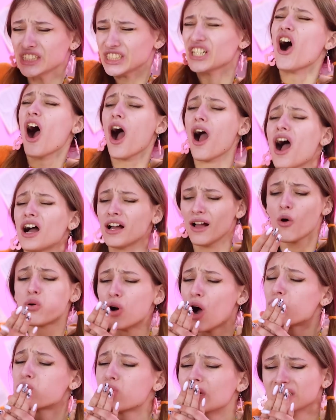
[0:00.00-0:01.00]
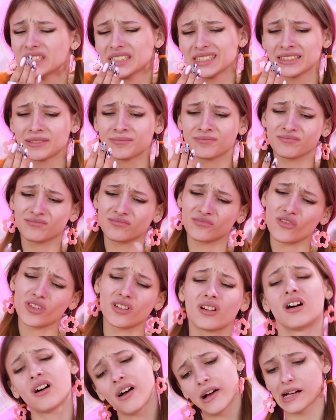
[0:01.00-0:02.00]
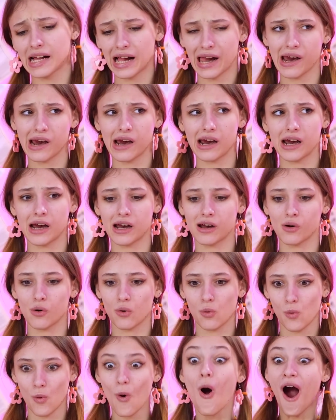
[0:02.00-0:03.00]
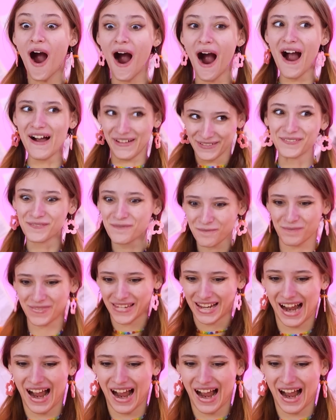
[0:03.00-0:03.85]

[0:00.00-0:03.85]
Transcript: Owie! Mm. But I know!